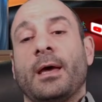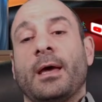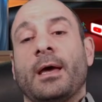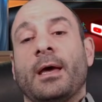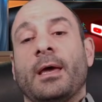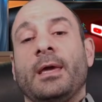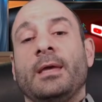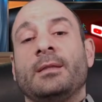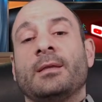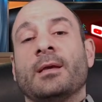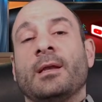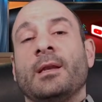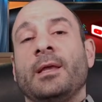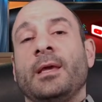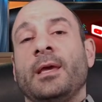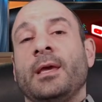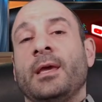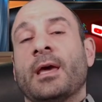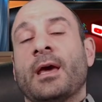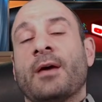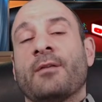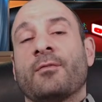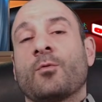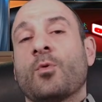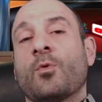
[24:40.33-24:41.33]

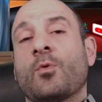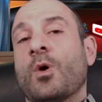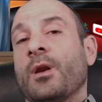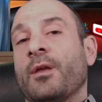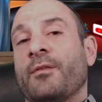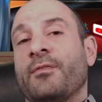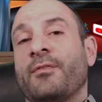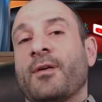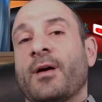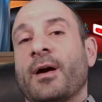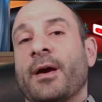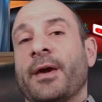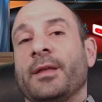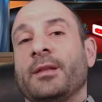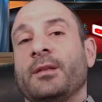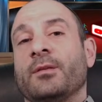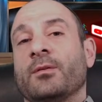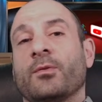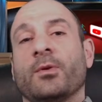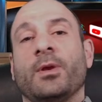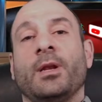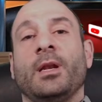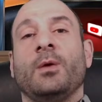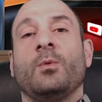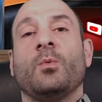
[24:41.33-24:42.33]
Italy have qualified
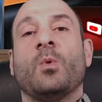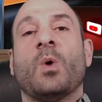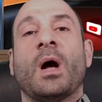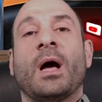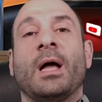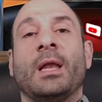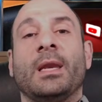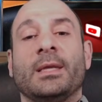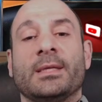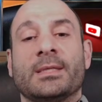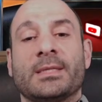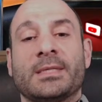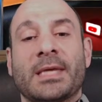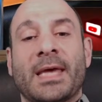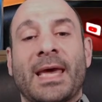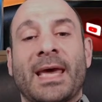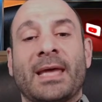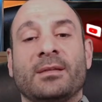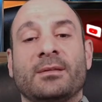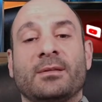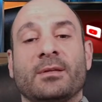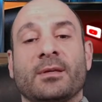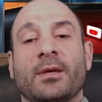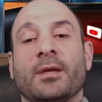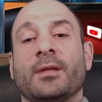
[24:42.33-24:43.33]
really well. He
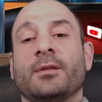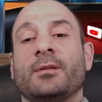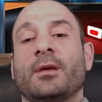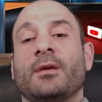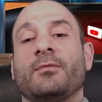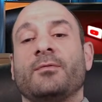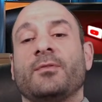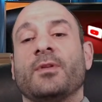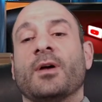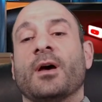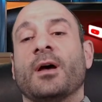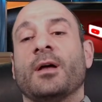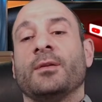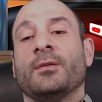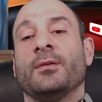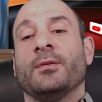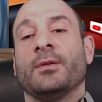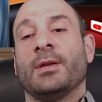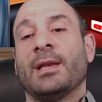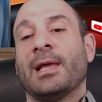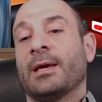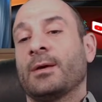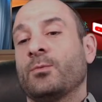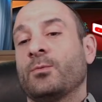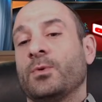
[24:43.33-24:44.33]
said they've done
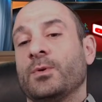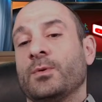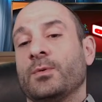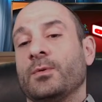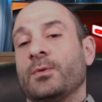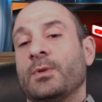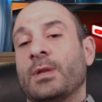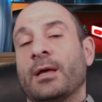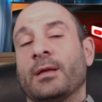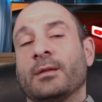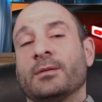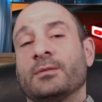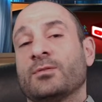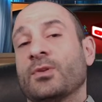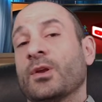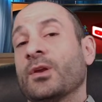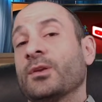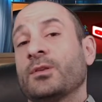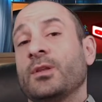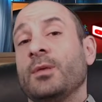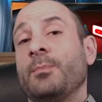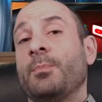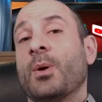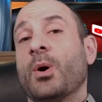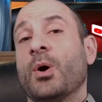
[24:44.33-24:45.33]
like
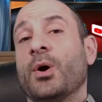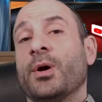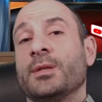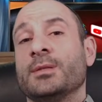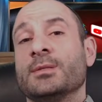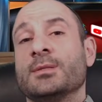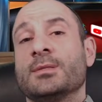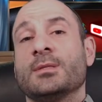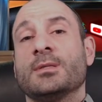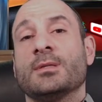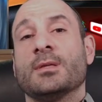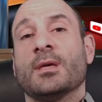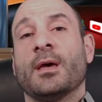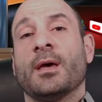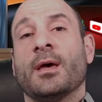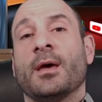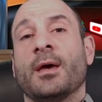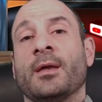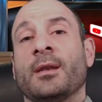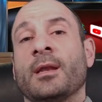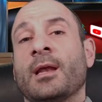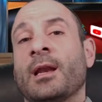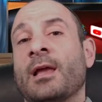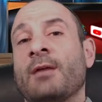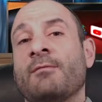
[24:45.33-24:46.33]
30 points
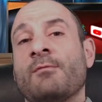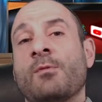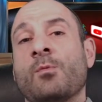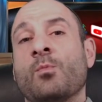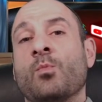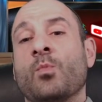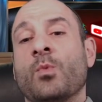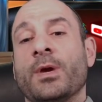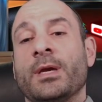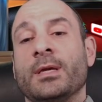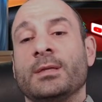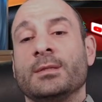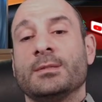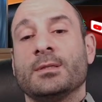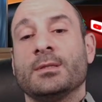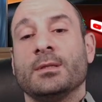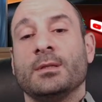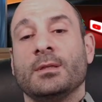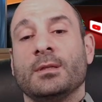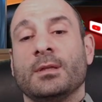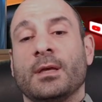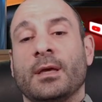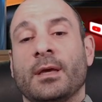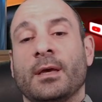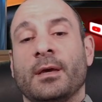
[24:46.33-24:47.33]
and 11 wins
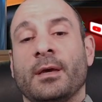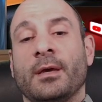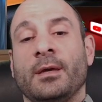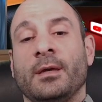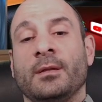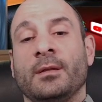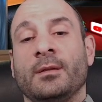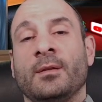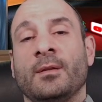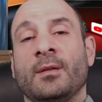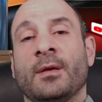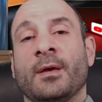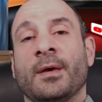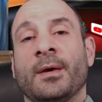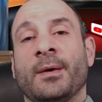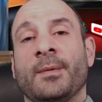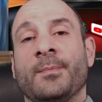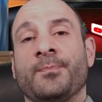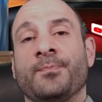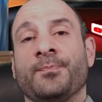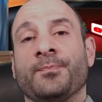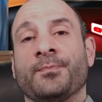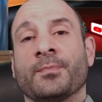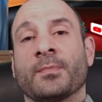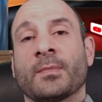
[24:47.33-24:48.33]
in the
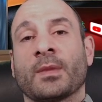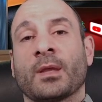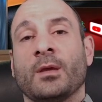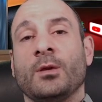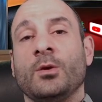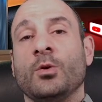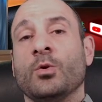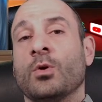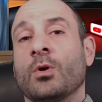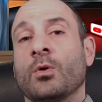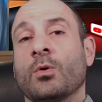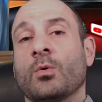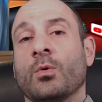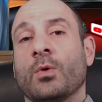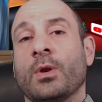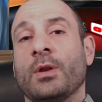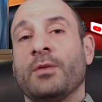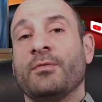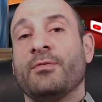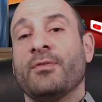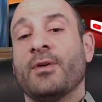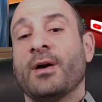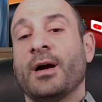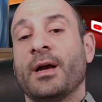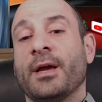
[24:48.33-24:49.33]
Euro
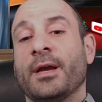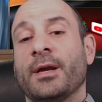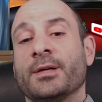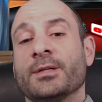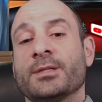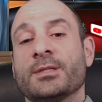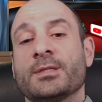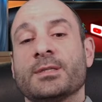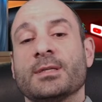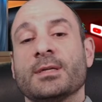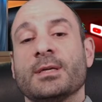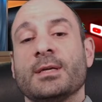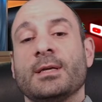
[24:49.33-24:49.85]
qualifiers.